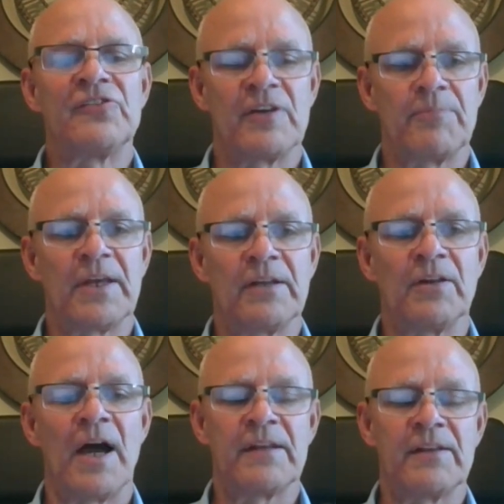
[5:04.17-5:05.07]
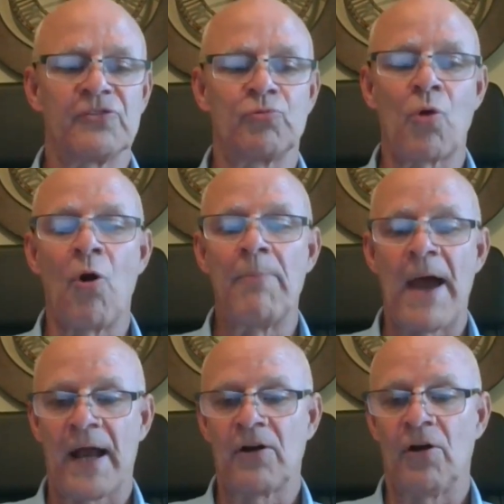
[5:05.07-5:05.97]
something like this
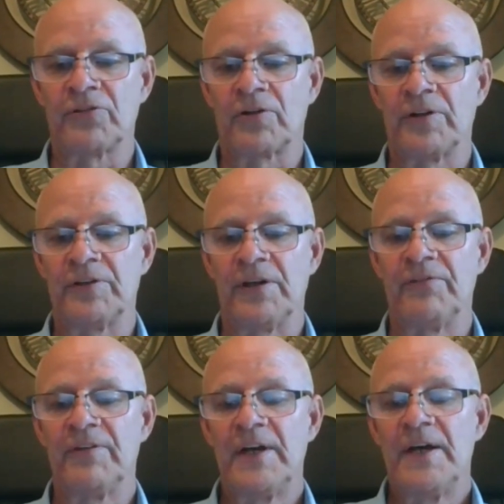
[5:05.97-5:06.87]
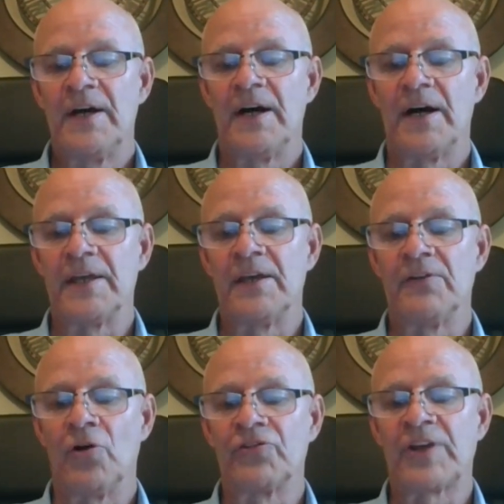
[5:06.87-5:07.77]
rollback alternative in those